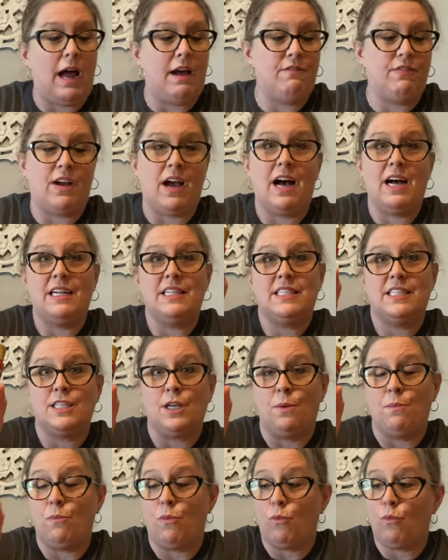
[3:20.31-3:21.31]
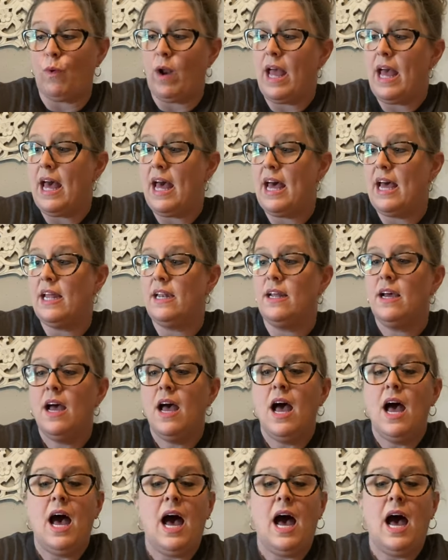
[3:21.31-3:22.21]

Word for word: I've got some red.